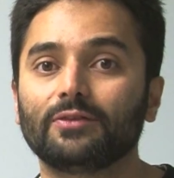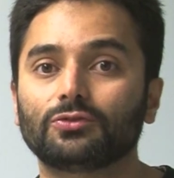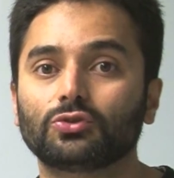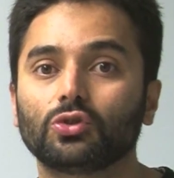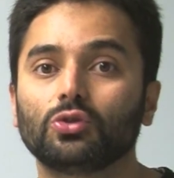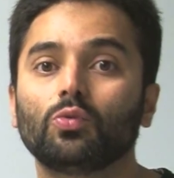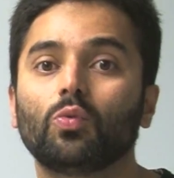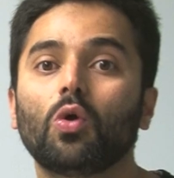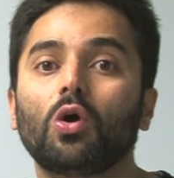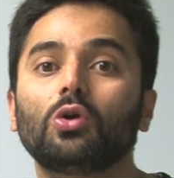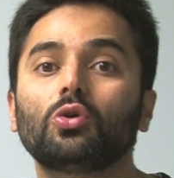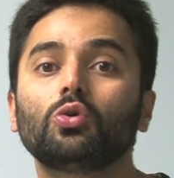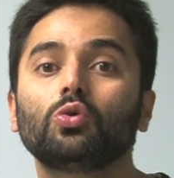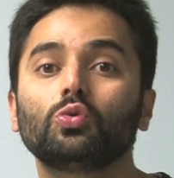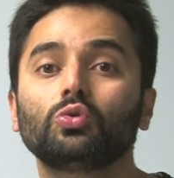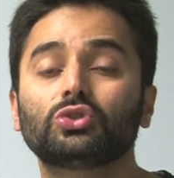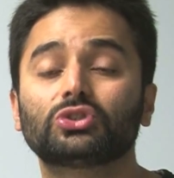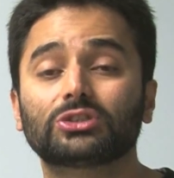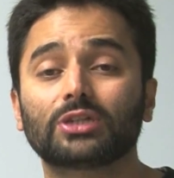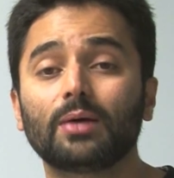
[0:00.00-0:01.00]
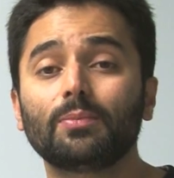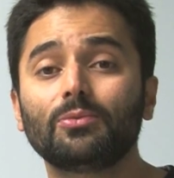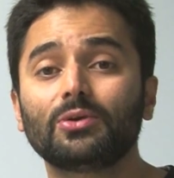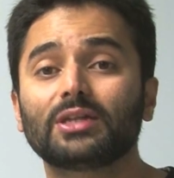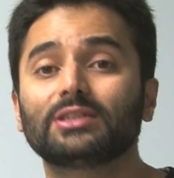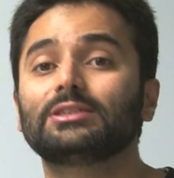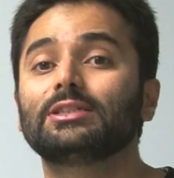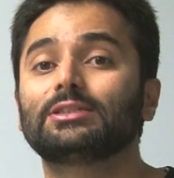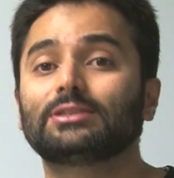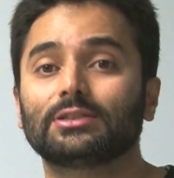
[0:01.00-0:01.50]
So you want to do some
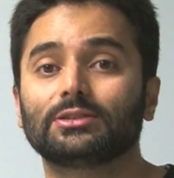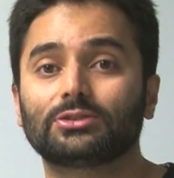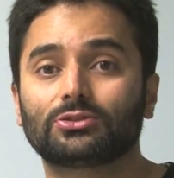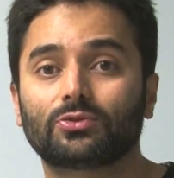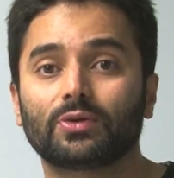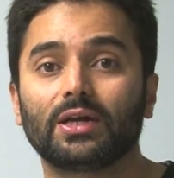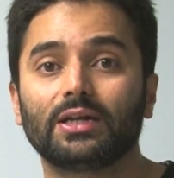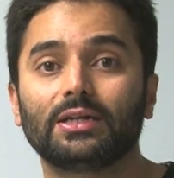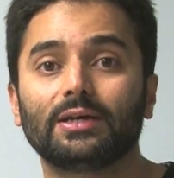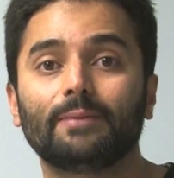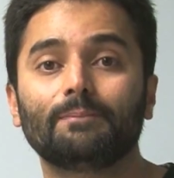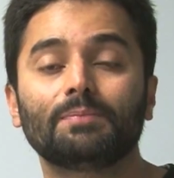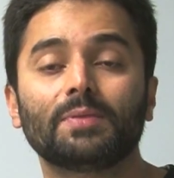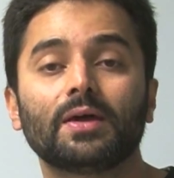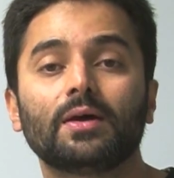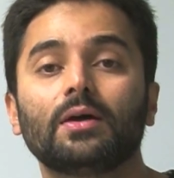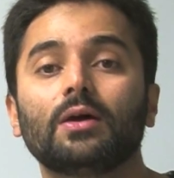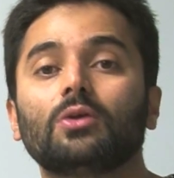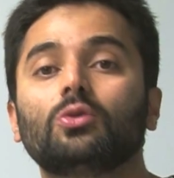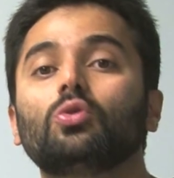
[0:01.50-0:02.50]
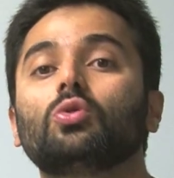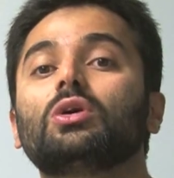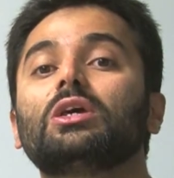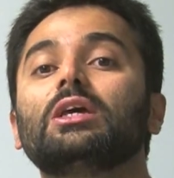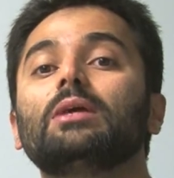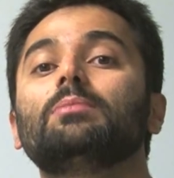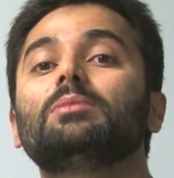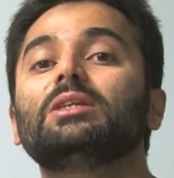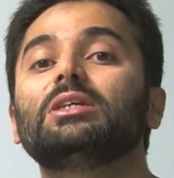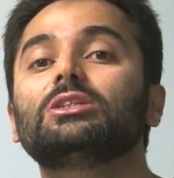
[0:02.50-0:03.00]
resistance training to
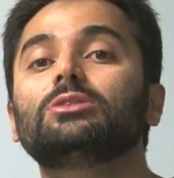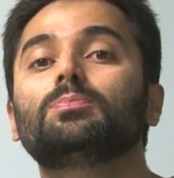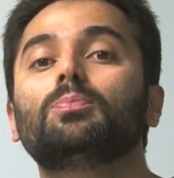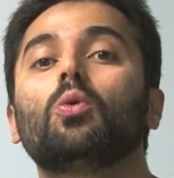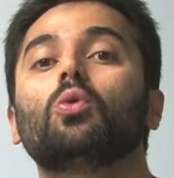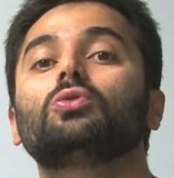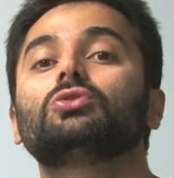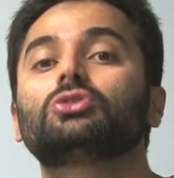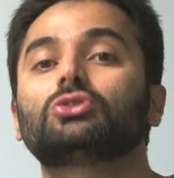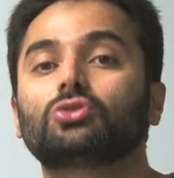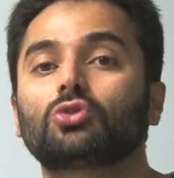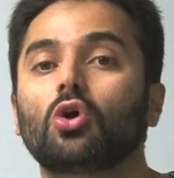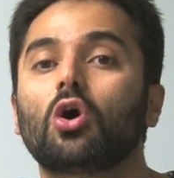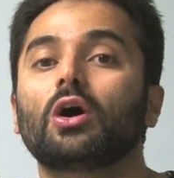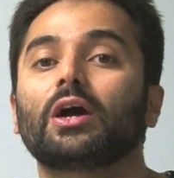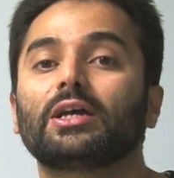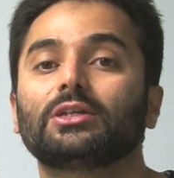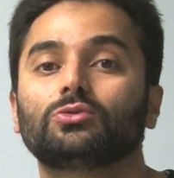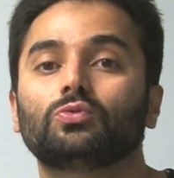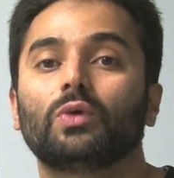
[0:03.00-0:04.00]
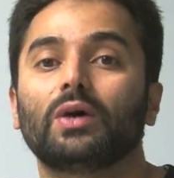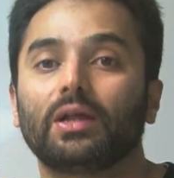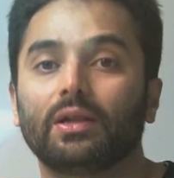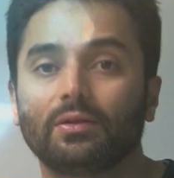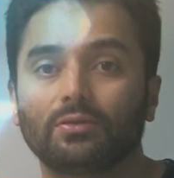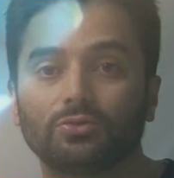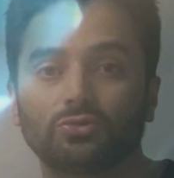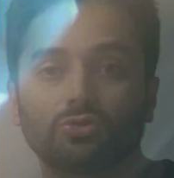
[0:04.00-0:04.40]
keep these bones strong as well.